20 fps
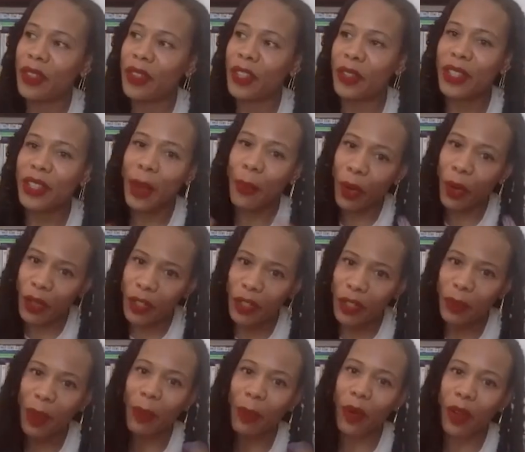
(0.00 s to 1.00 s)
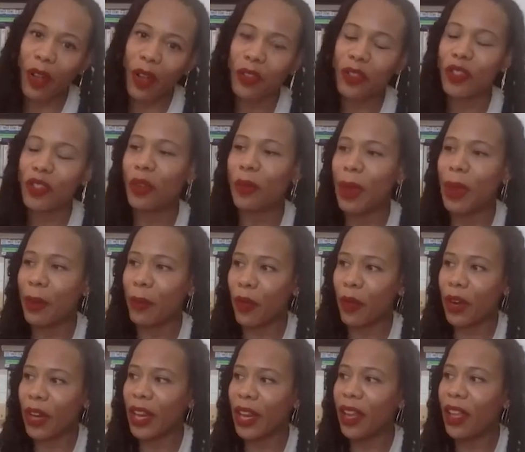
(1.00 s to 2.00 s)
It's not personal memory, cultural
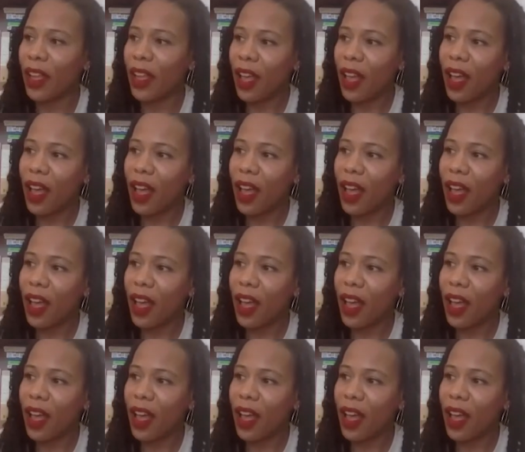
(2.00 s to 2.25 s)
memory.